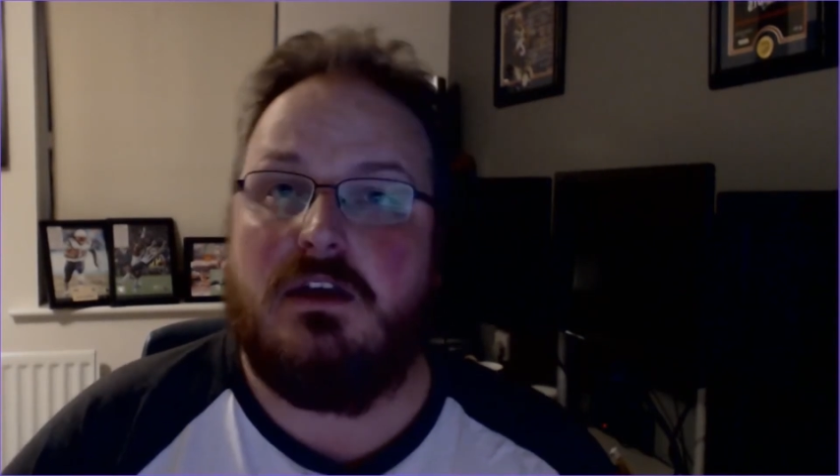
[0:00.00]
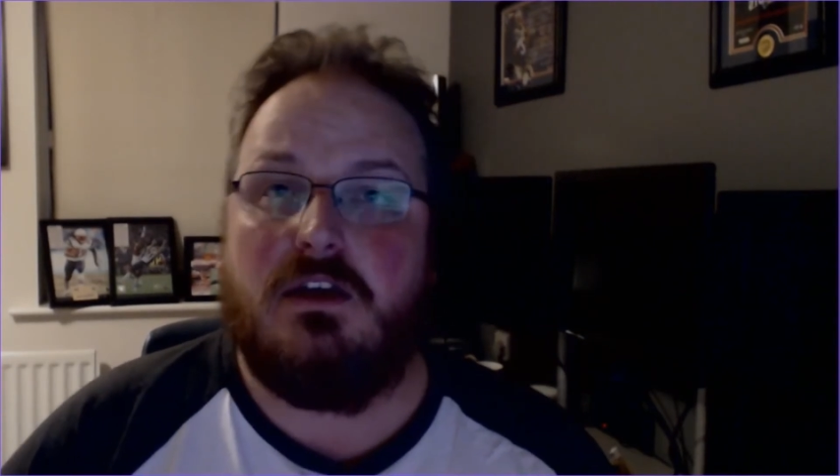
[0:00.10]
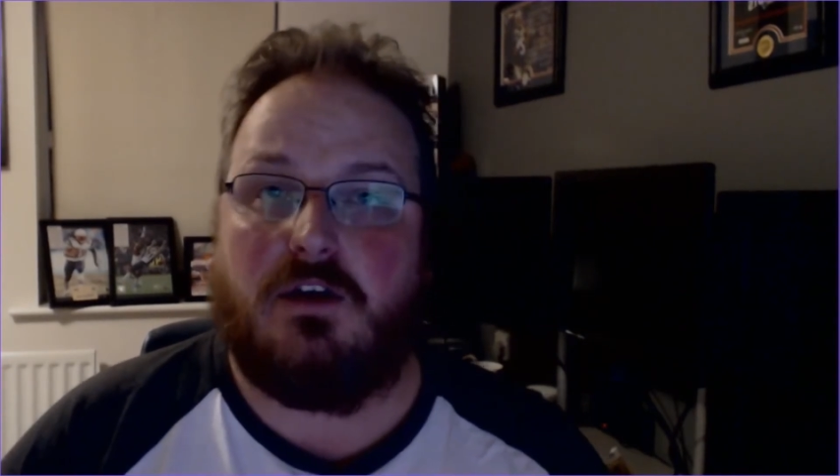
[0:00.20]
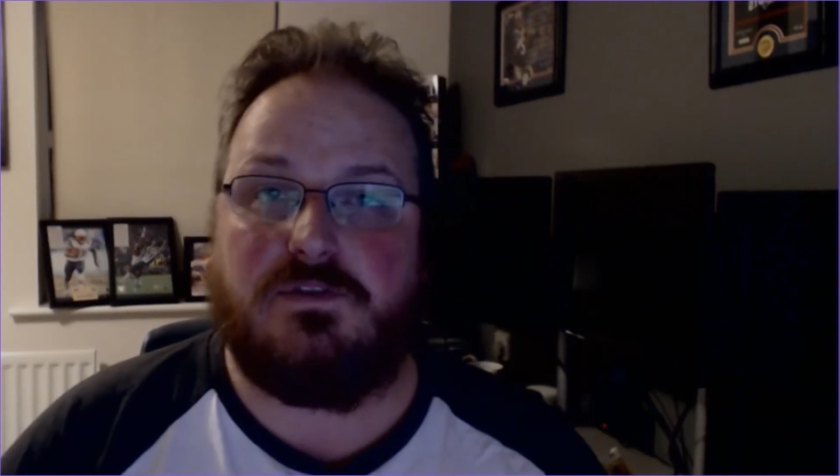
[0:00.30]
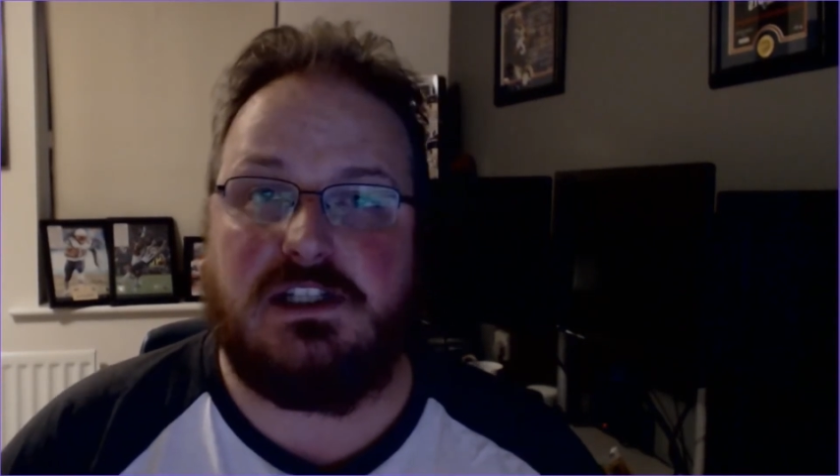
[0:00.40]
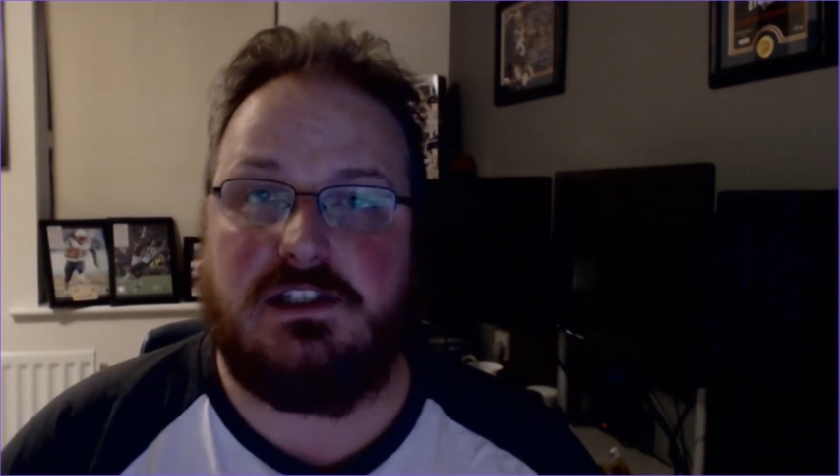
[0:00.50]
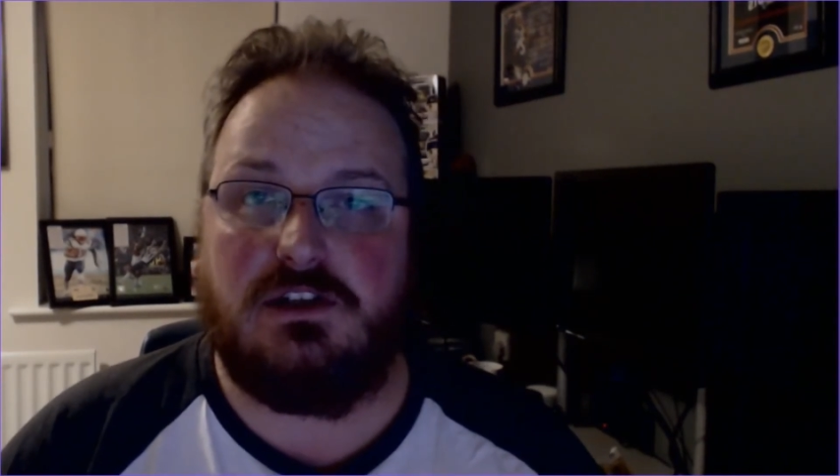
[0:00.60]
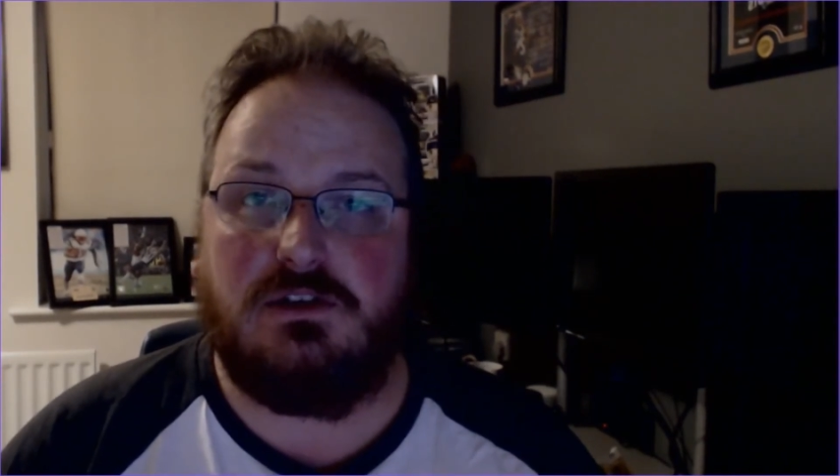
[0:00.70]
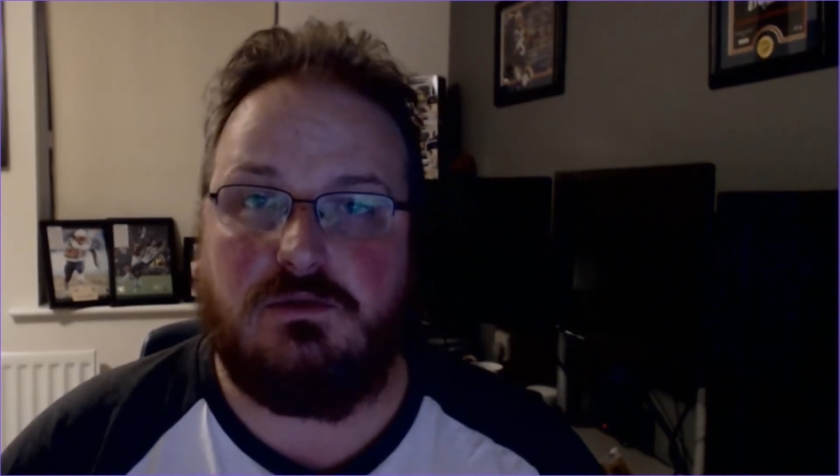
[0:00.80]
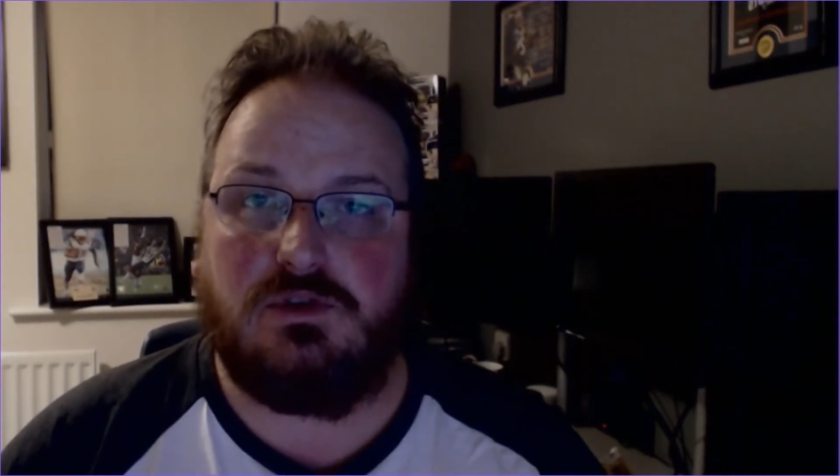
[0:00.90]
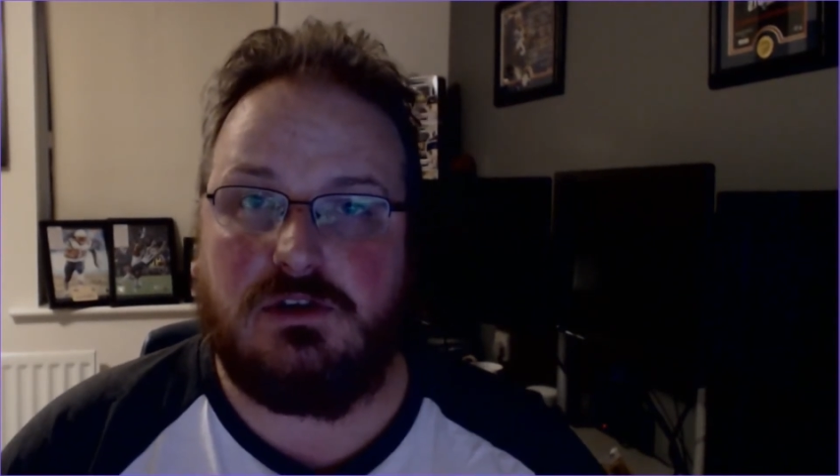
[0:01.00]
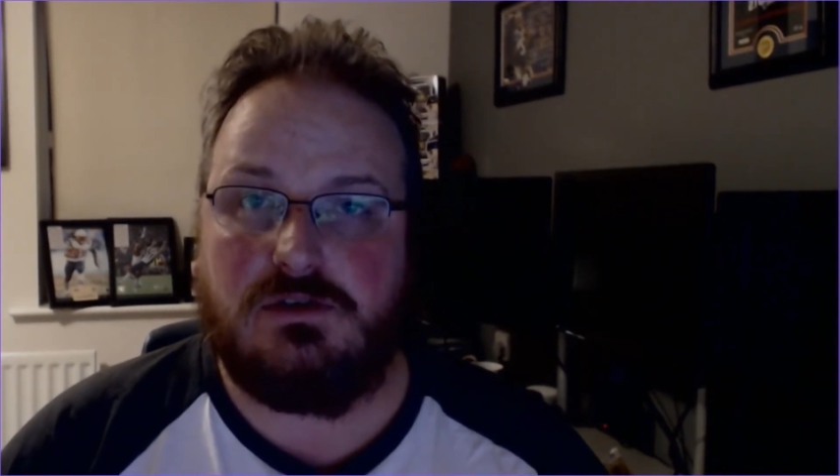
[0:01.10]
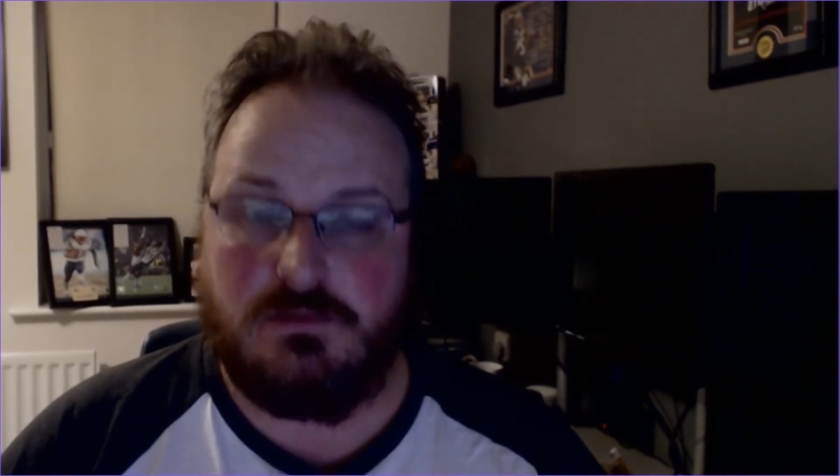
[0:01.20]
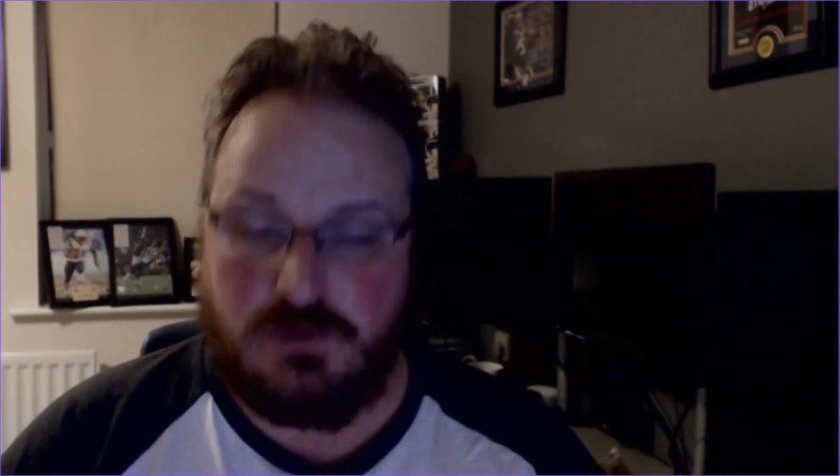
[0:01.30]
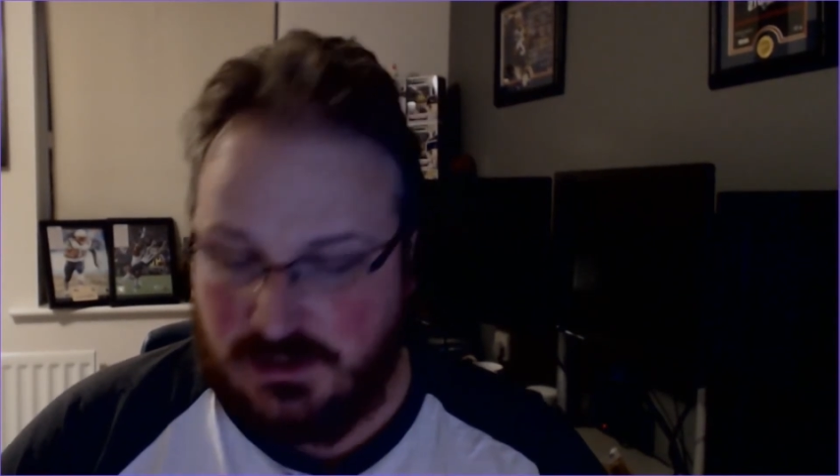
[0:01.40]
obviously do
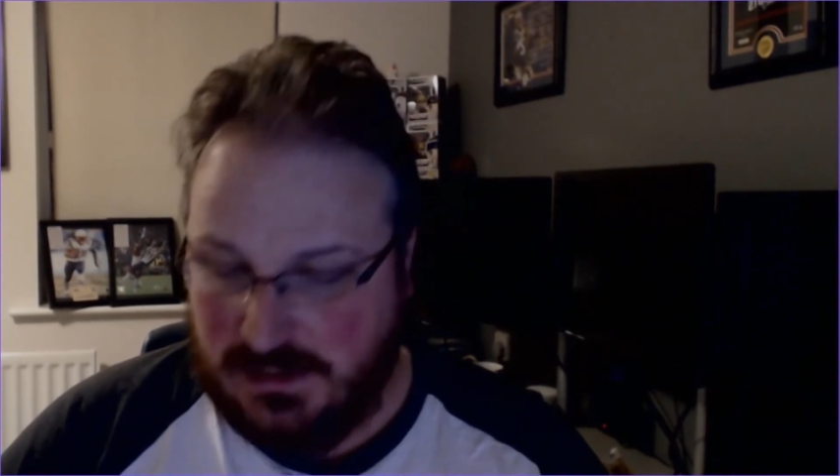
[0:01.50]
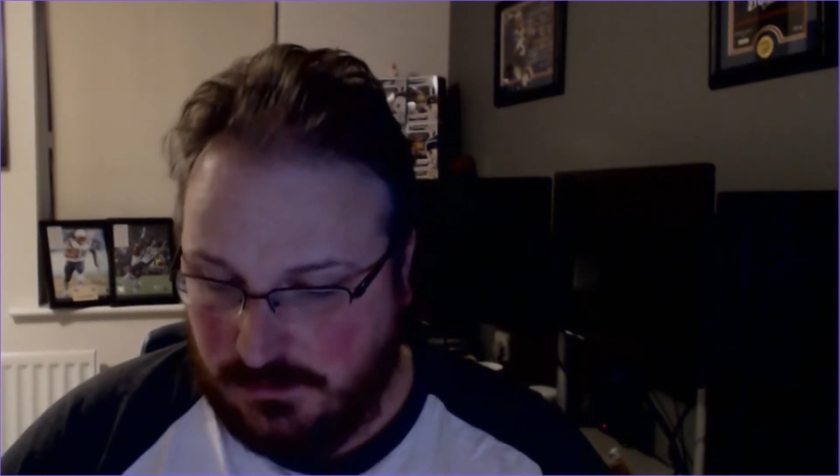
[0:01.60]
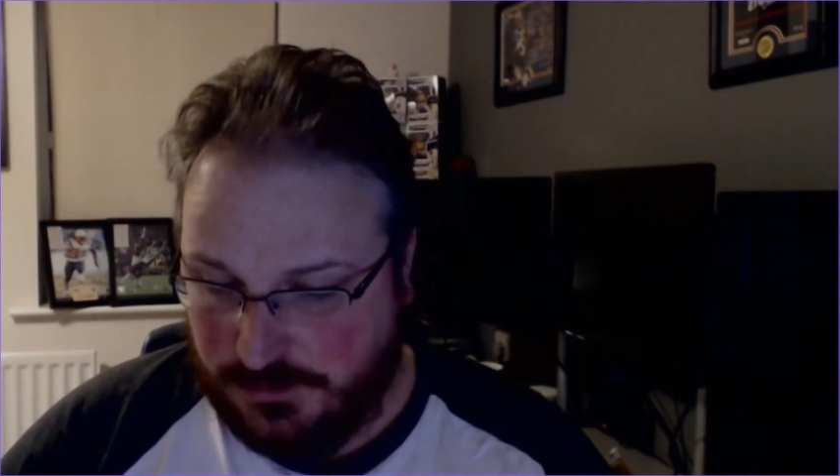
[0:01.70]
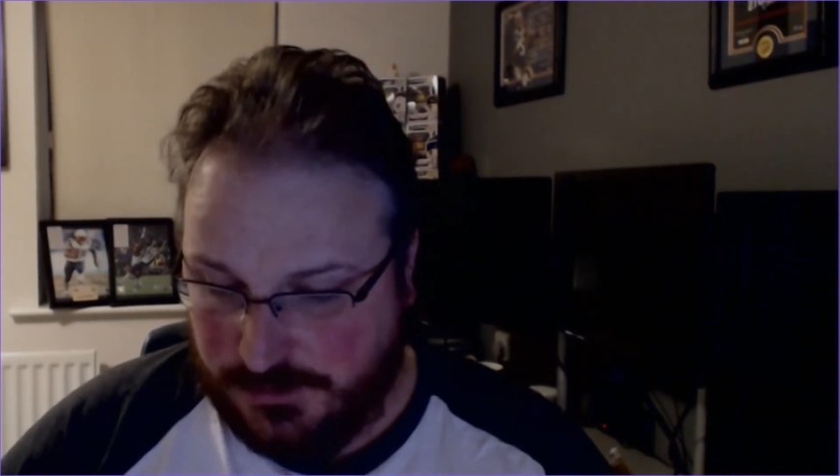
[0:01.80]
some good deals.